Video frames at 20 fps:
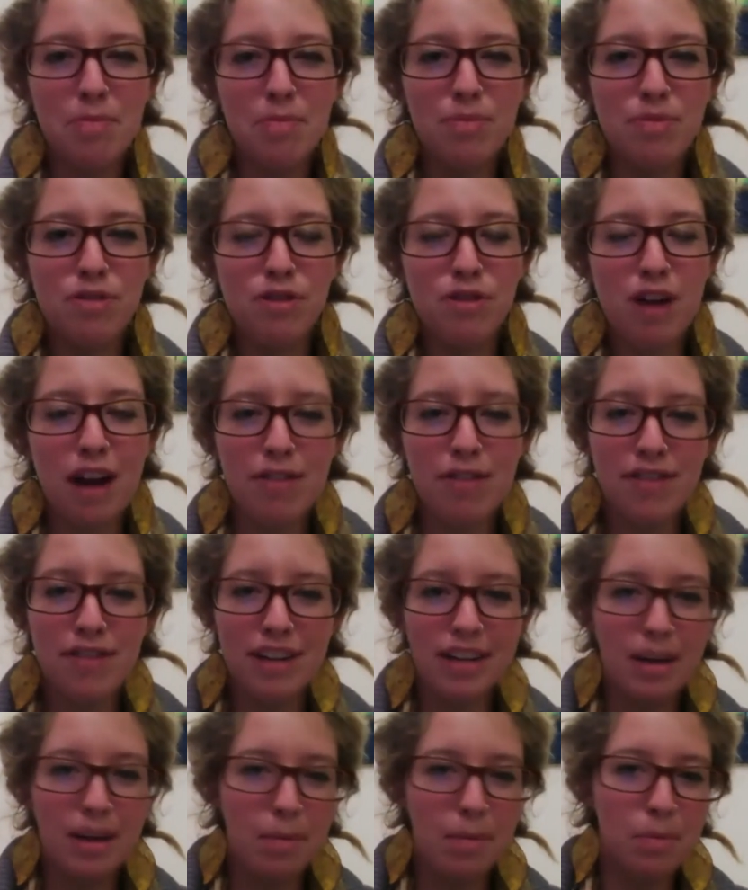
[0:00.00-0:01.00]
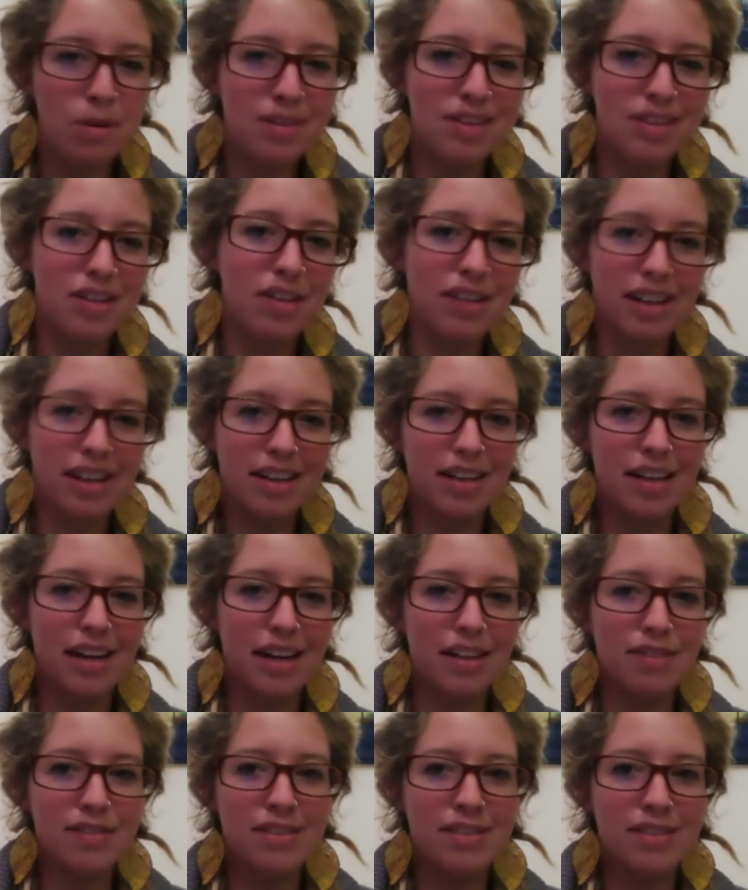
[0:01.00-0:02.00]
traffic numbers and all that
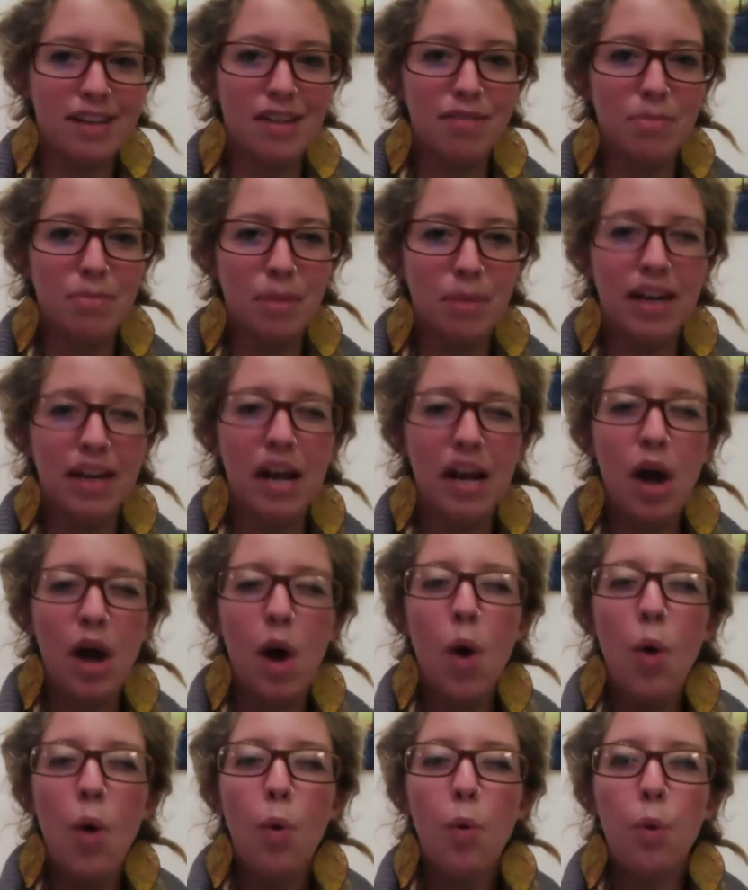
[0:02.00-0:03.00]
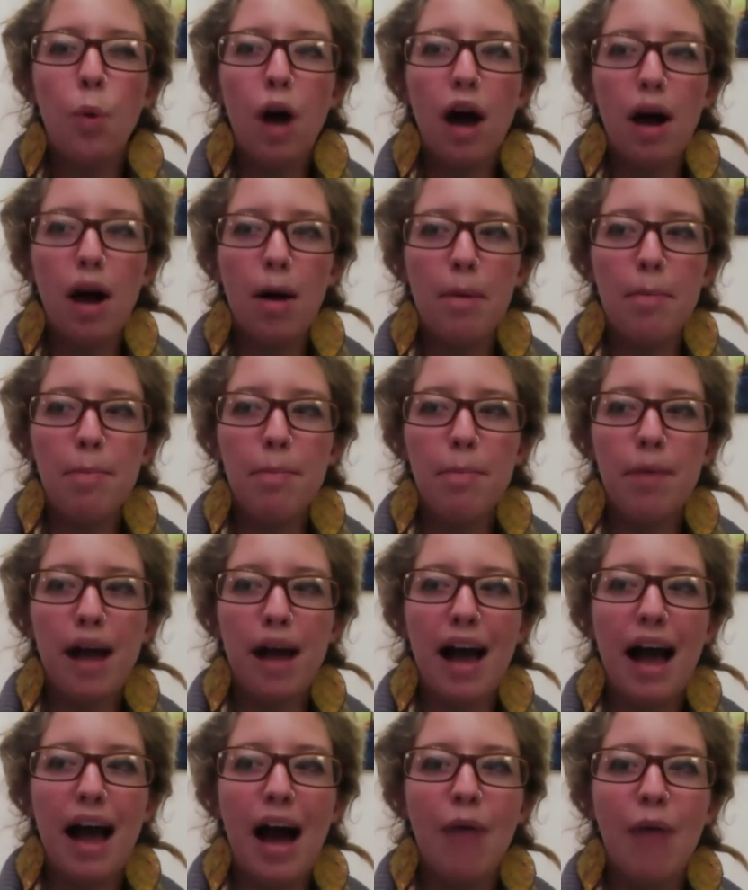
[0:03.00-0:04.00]
kind of stuff, but
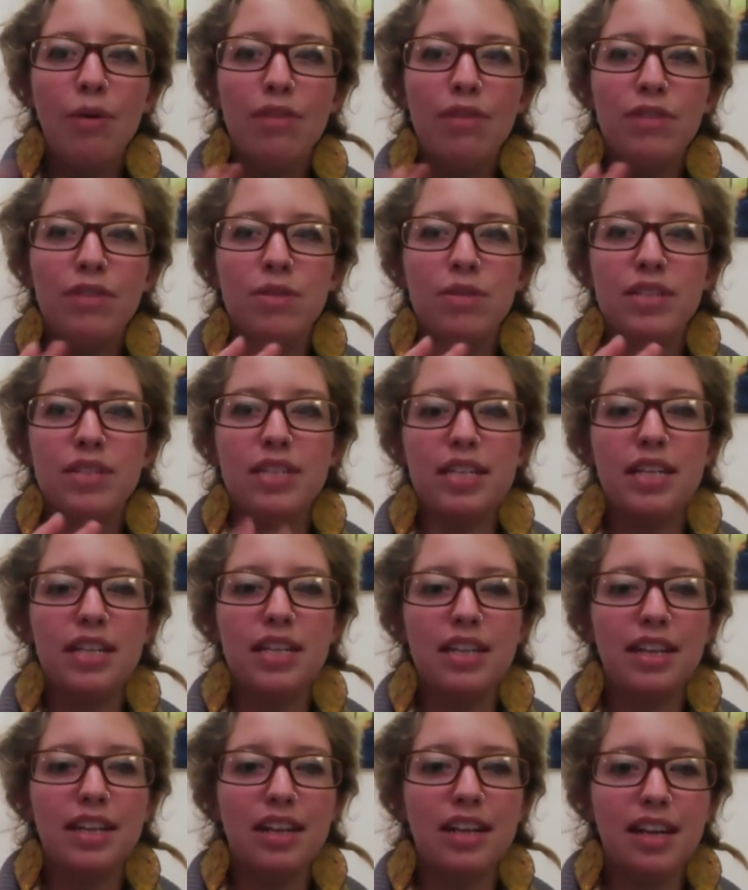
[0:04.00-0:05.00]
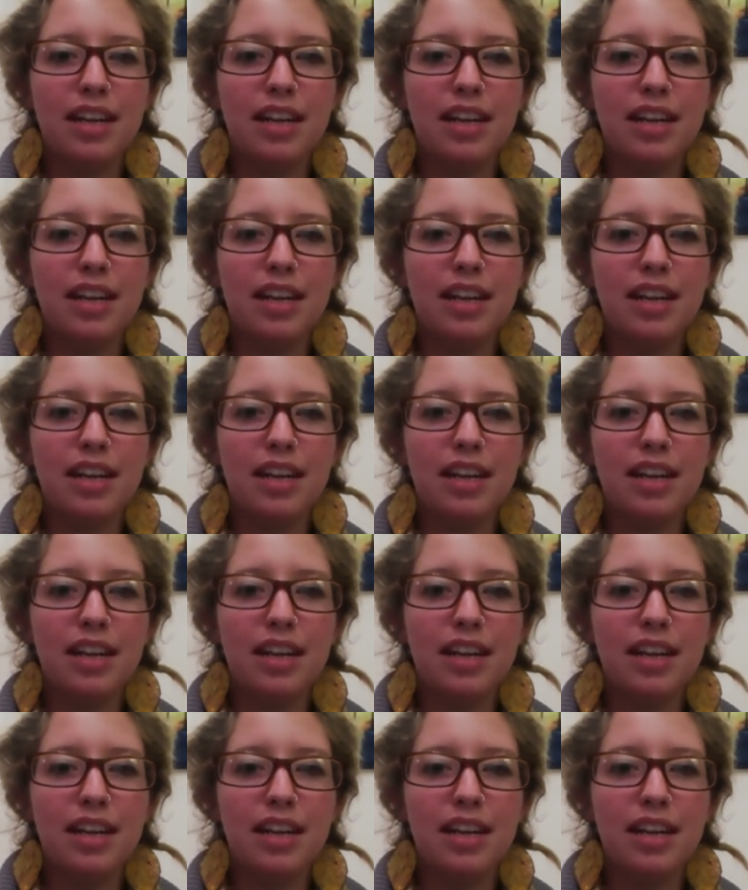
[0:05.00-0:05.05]
how have you seen